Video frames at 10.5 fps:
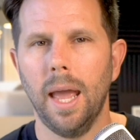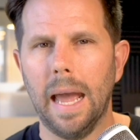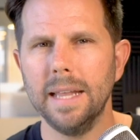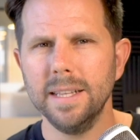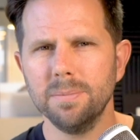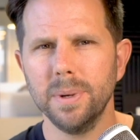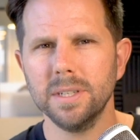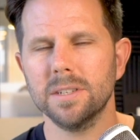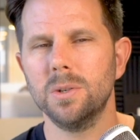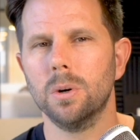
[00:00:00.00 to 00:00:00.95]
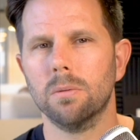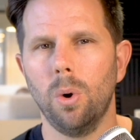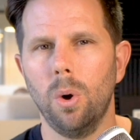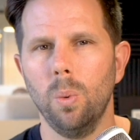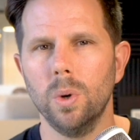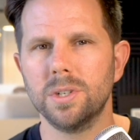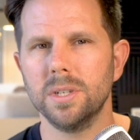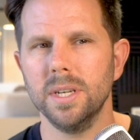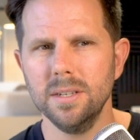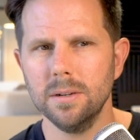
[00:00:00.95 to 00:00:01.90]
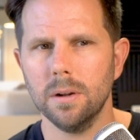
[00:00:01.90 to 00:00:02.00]
And this brings us to a role which
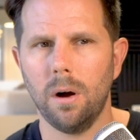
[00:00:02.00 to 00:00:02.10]
isn't